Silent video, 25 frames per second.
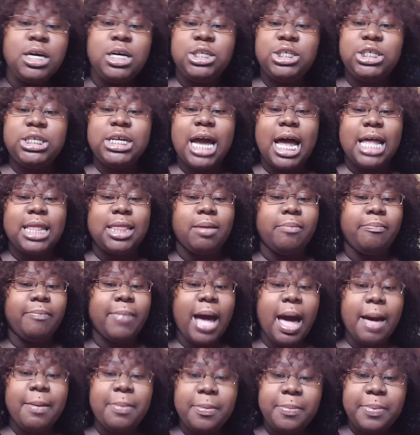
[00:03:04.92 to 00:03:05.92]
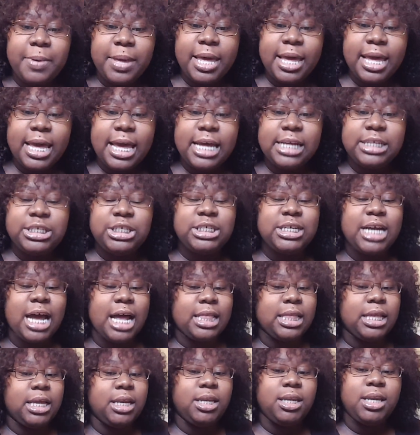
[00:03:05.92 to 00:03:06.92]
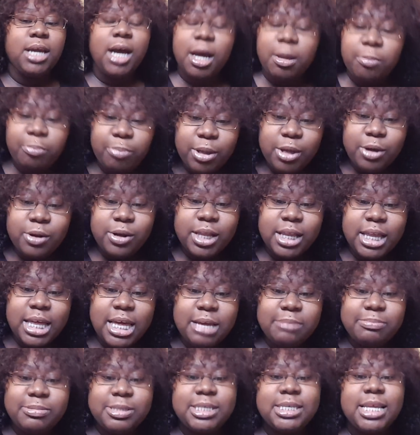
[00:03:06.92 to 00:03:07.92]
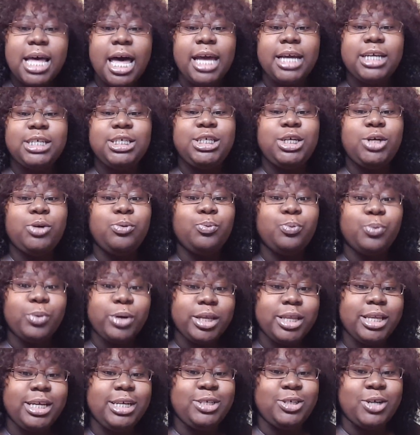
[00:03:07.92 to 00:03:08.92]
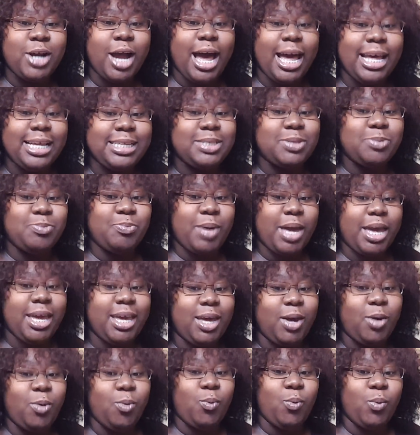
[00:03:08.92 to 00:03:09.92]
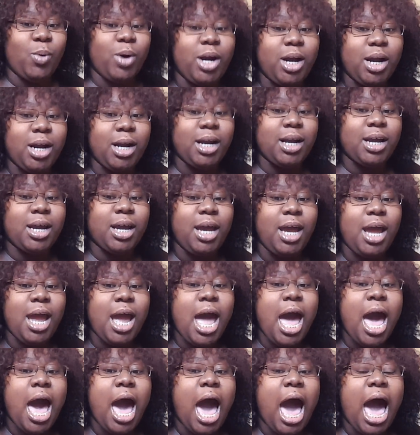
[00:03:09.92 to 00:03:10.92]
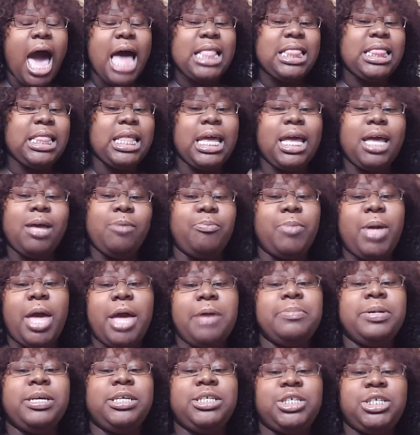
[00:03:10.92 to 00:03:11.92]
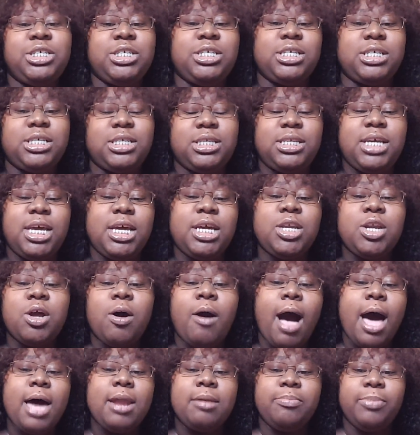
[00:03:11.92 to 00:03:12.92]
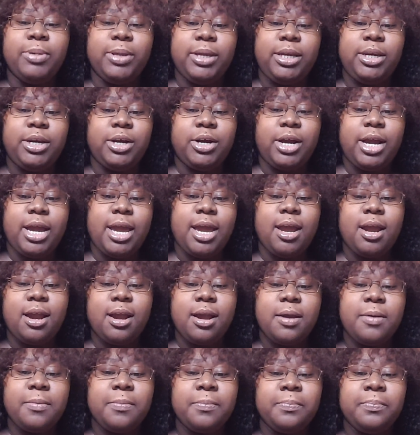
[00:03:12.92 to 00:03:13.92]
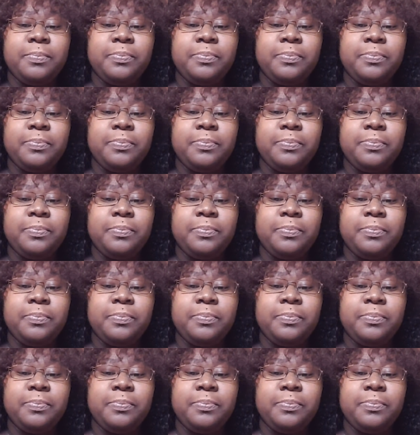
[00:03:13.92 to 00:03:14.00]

She got the bobby pins. She got the duckbill clips. Like, she really tried to make it work. I think maybe she just didn't know how to blend her hair.